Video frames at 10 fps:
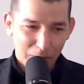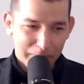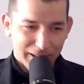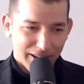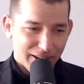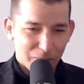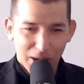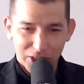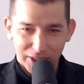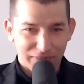will be uh,
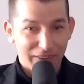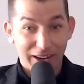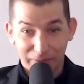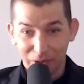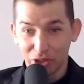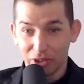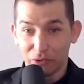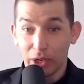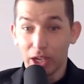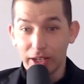watching the fight for sure.
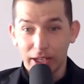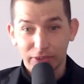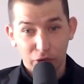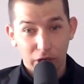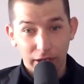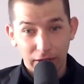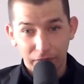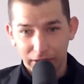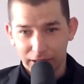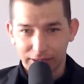Free on it's free on
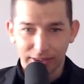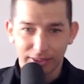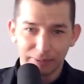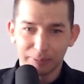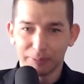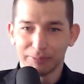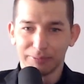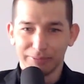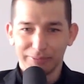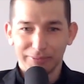Netflix.
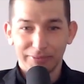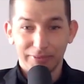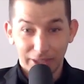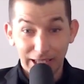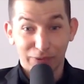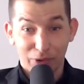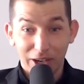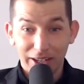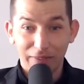Oh really? Yes, free on